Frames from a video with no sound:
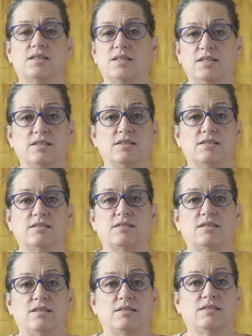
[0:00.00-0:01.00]
is
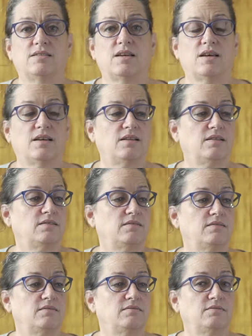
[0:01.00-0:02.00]

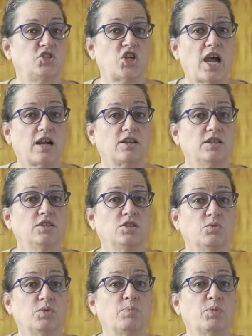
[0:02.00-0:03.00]
Jack
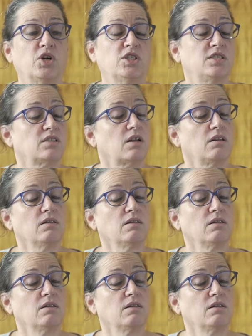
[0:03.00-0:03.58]
the Ripper. She's got a